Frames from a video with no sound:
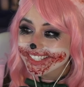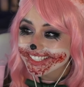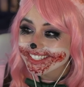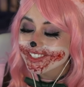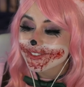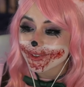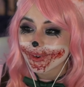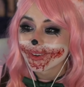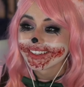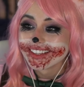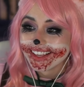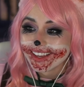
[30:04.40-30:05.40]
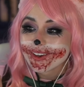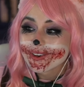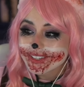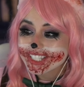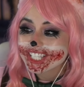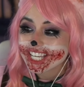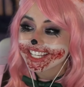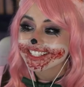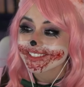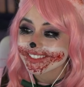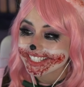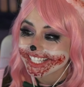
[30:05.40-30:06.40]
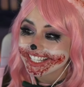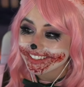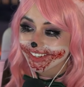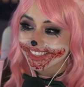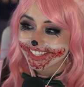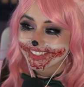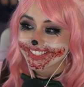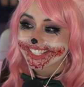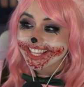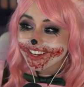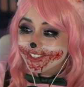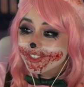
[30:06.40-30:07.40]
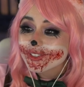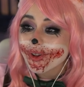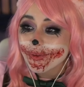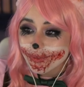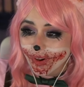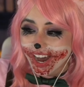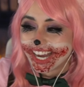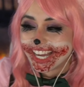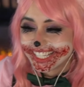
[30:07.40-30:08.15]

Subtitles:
in Control, whose cheeks are sitting on those? They're so wide.